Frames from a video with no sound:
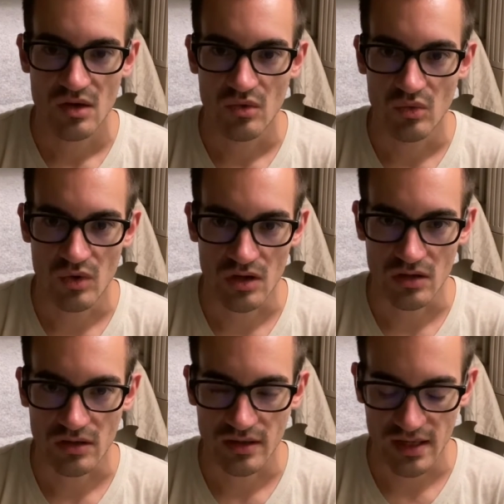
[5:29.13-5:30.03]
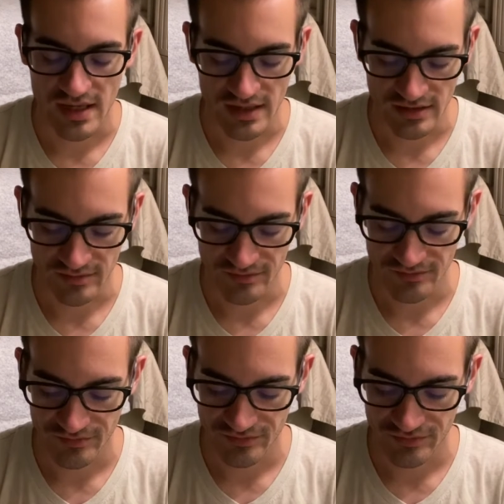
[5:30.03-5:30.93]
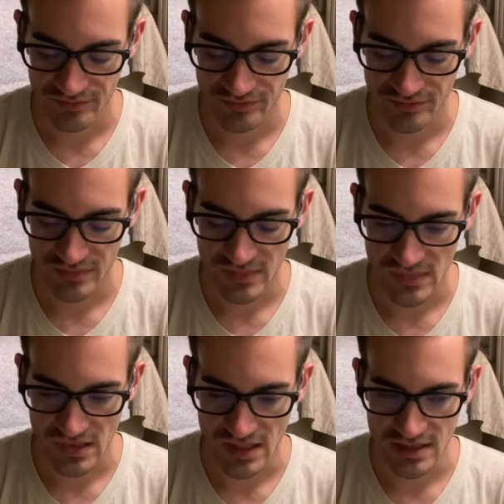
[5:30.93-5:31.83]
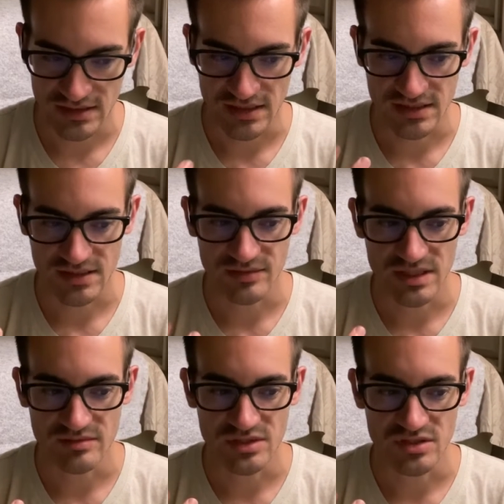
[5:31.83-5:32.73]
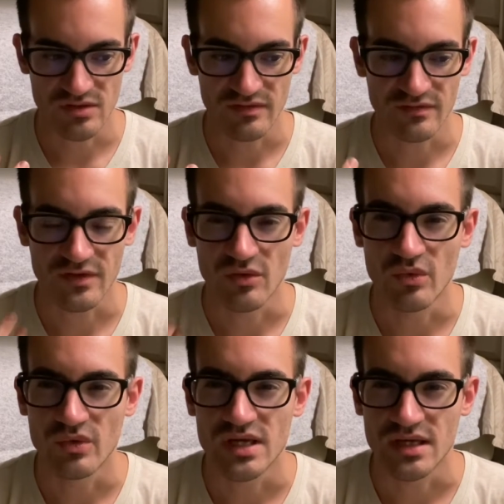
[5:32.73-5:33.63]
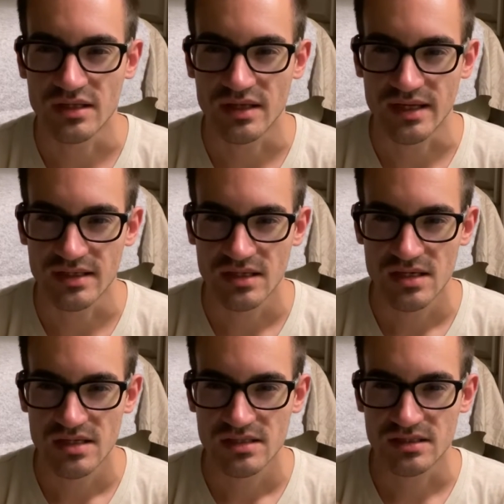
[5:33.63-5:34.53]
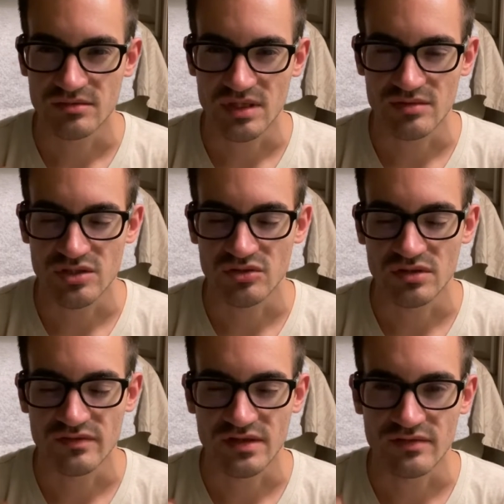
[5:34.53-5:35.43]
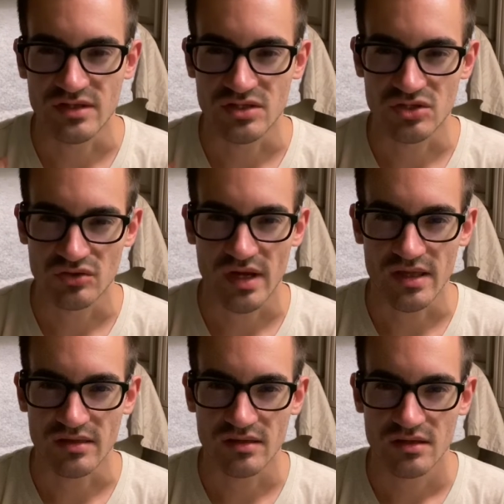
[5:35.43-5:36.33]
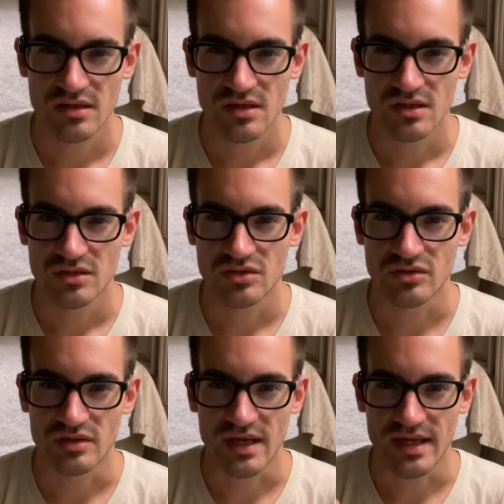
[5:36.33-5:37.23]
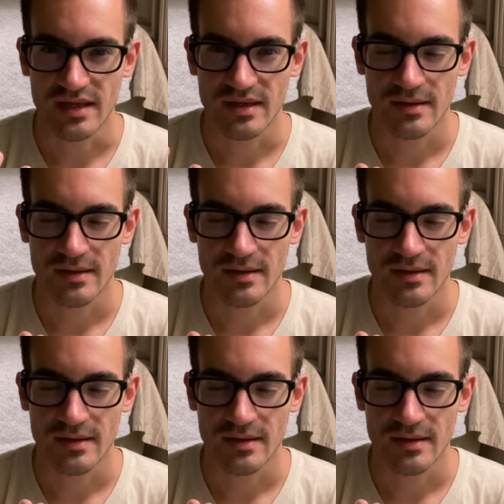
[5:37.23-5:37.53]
work, and it's like sometimes you even feel weak, like sometimes you don't even have the strength to like